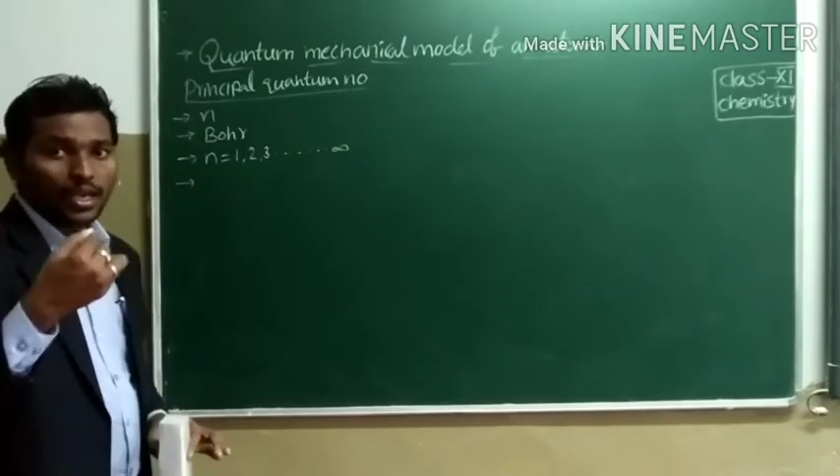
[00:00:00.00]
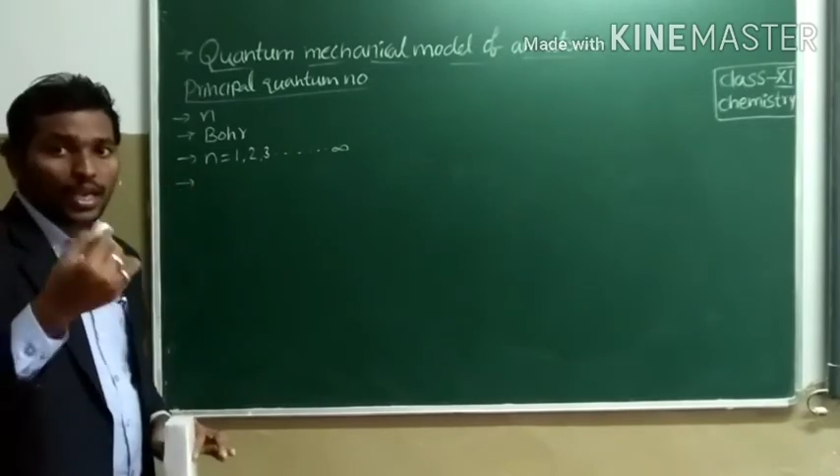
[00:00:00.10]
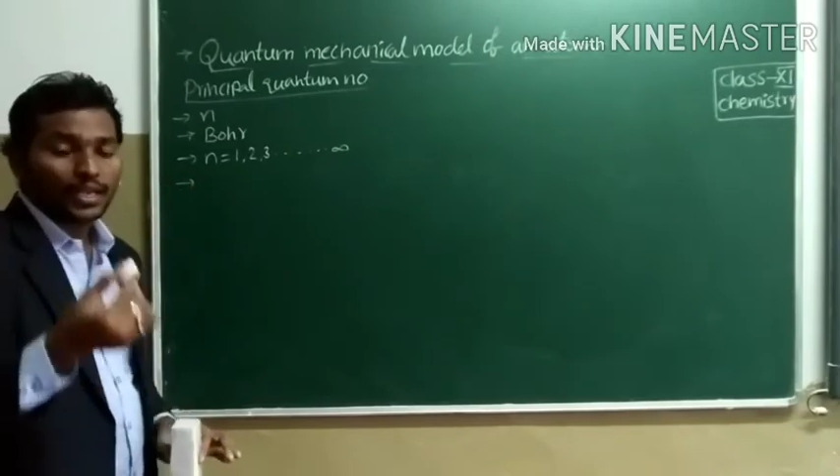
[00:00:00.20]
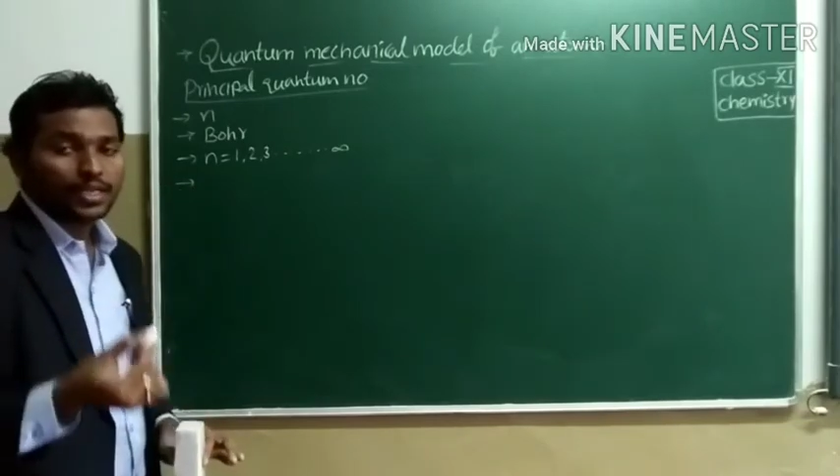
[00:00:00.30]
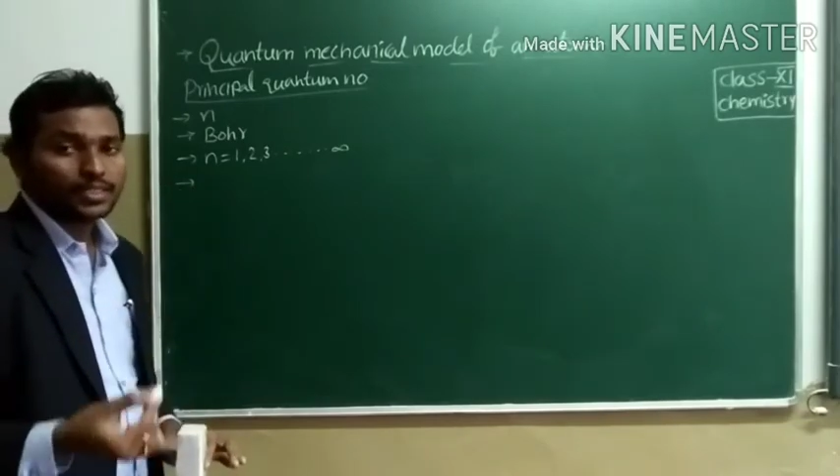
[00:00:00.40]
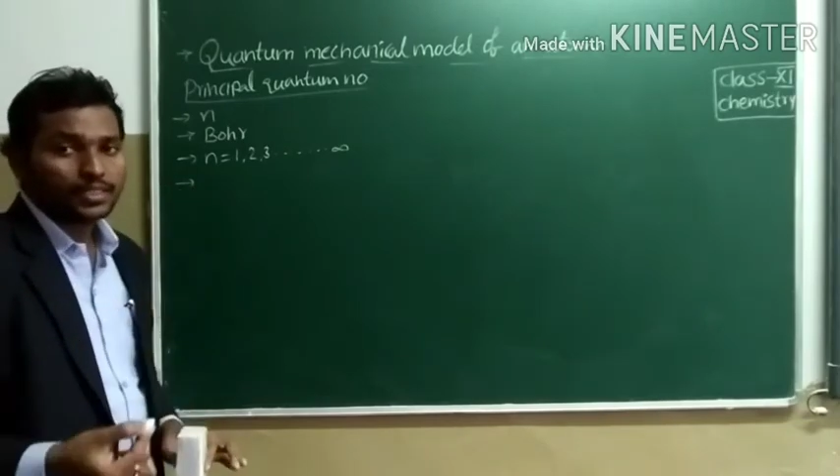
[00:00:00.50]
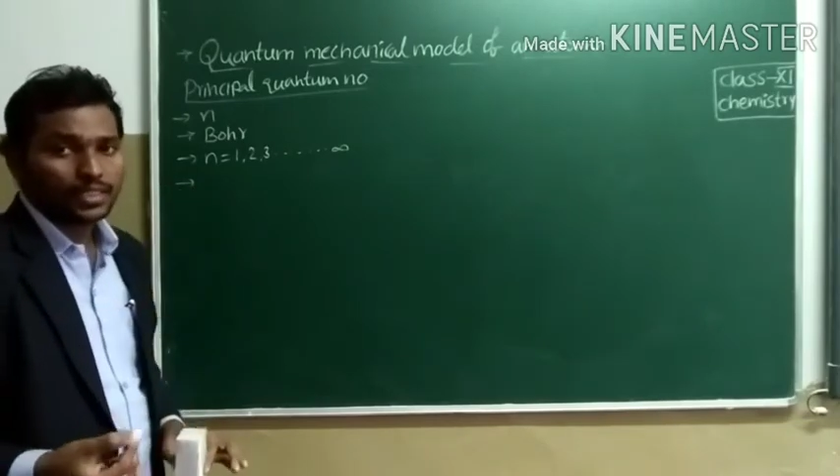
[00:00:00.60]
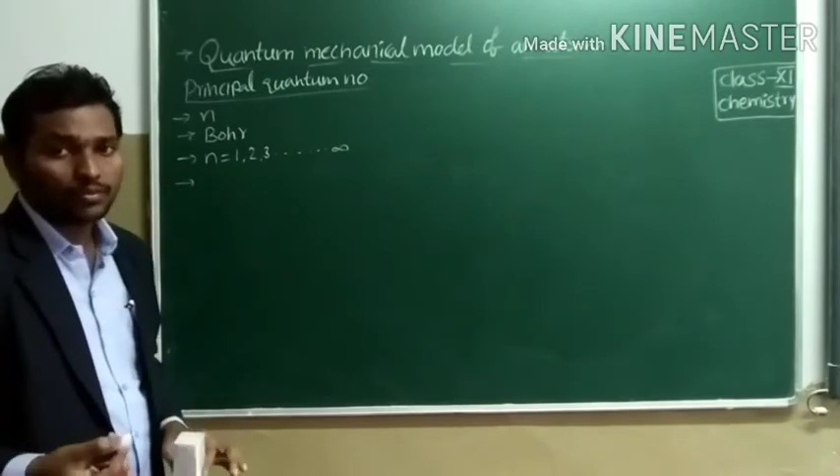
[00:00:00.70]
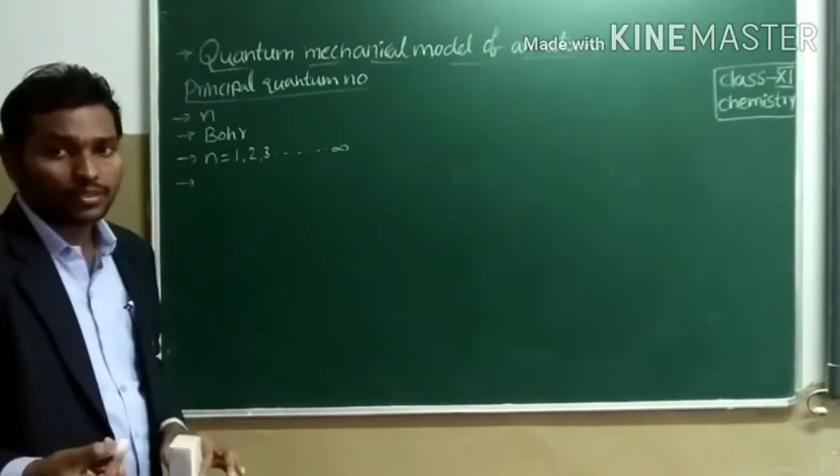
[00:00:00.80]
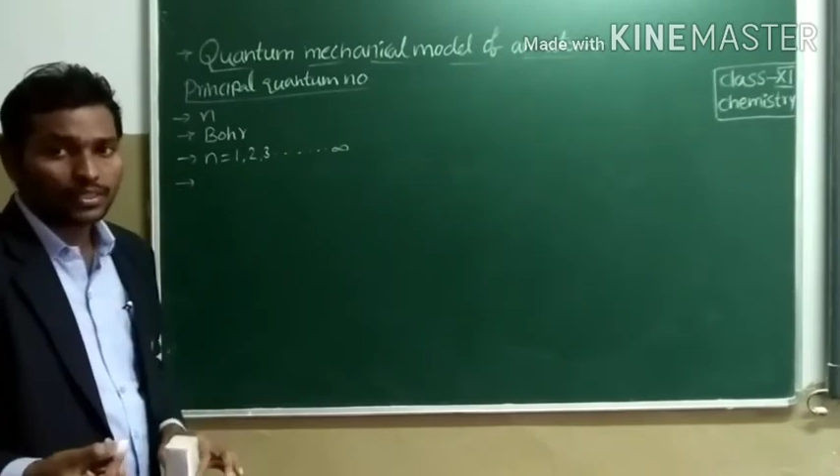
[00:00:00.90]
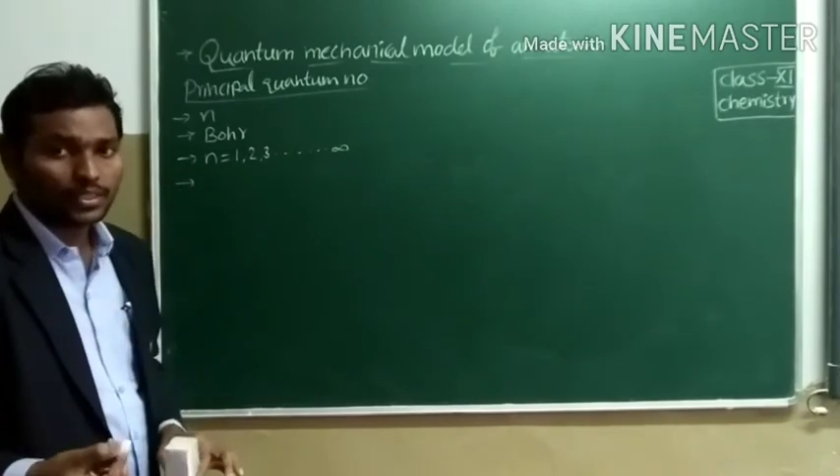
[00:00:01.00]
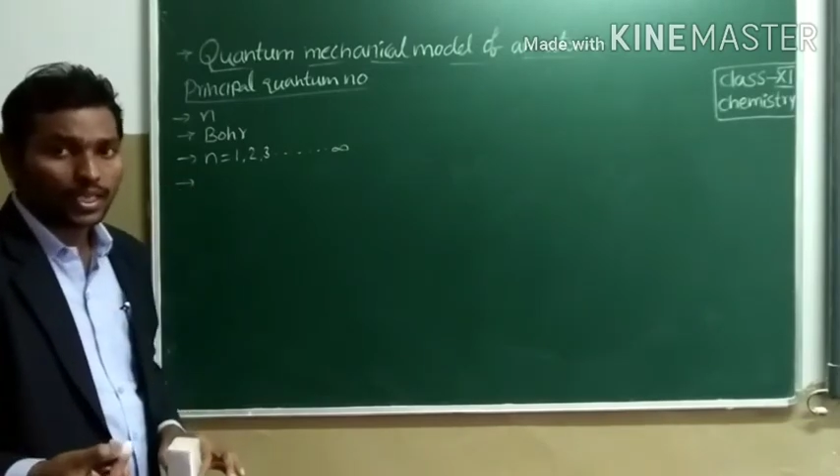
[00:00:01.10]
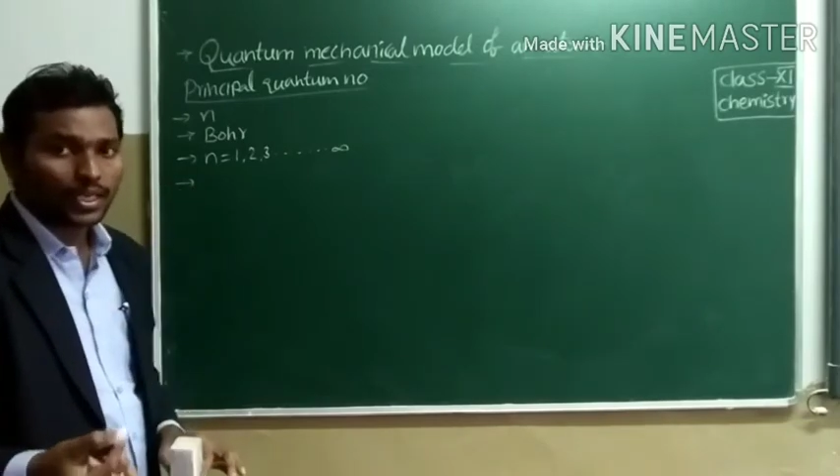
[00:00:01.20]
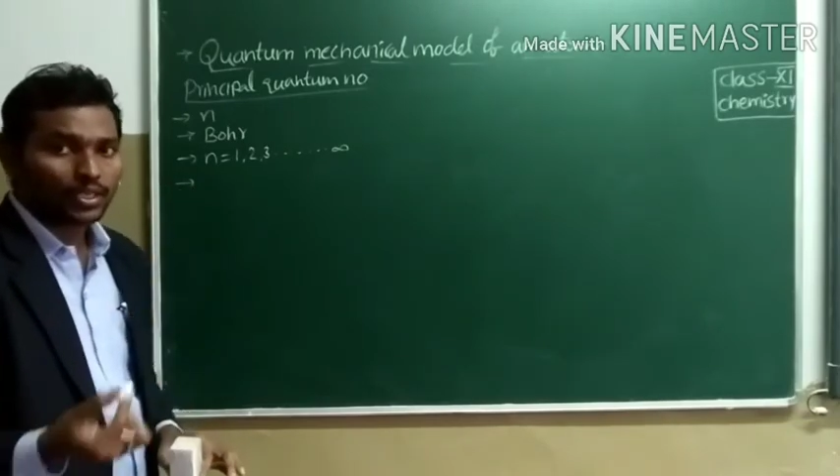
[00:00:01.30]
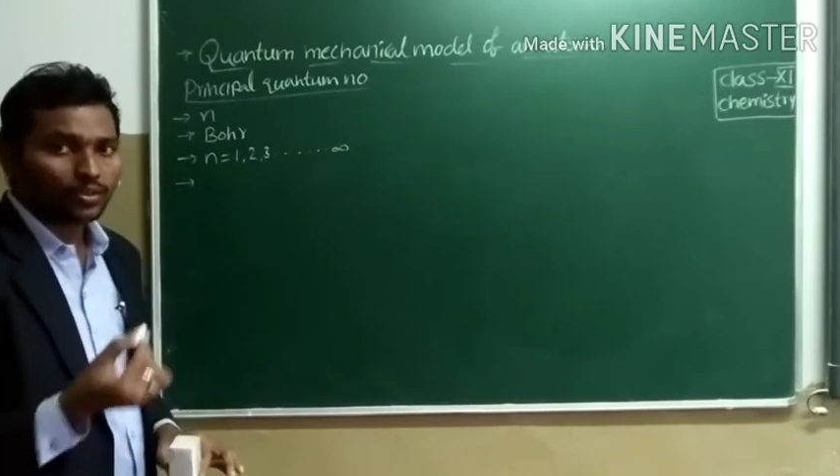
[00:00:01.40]
energy of the
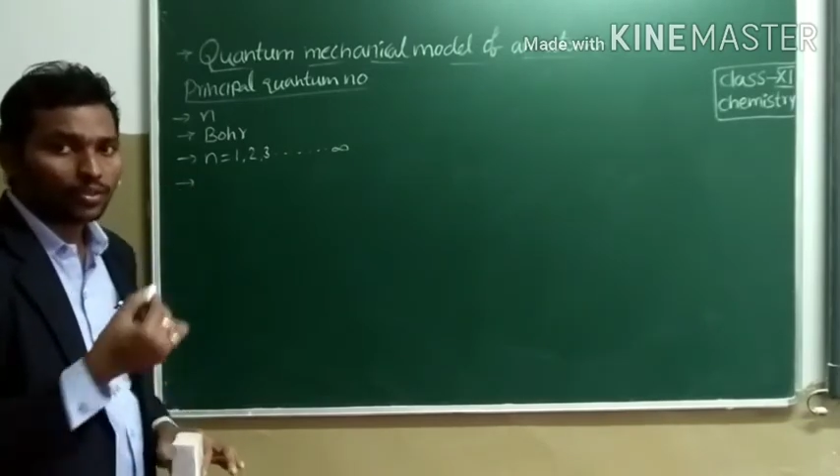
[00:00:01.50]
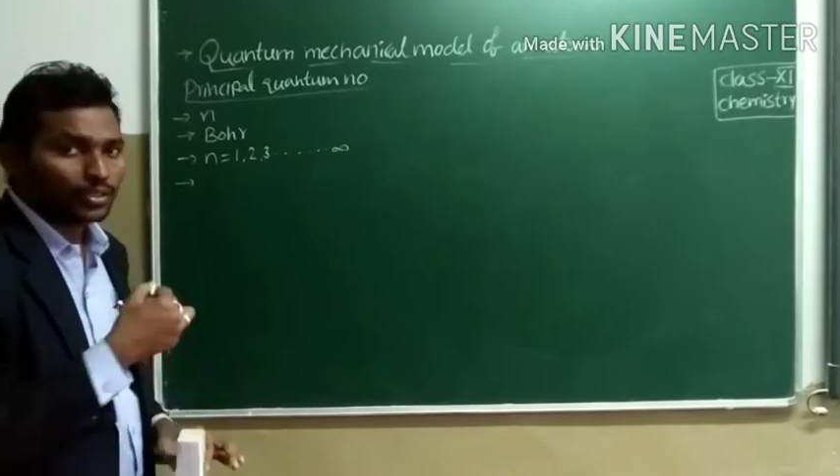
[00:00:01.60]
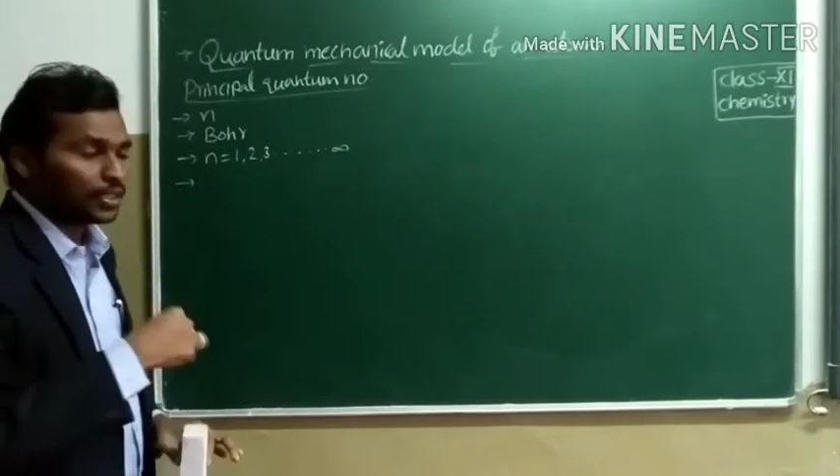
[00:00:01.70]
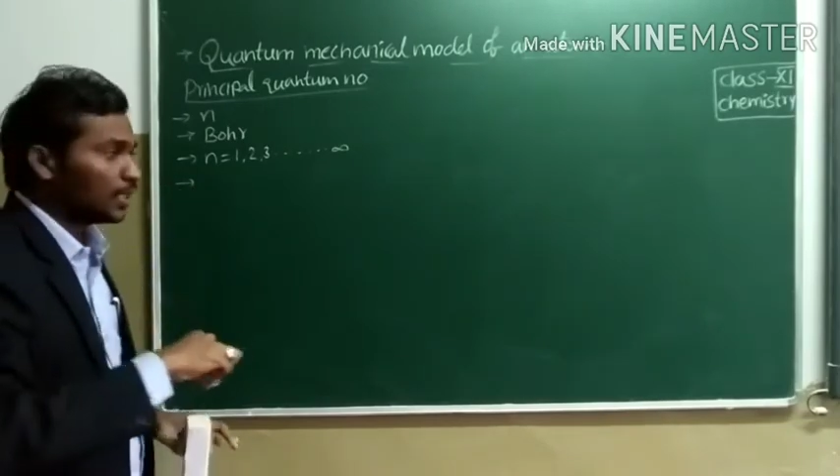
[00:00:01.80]
electron in the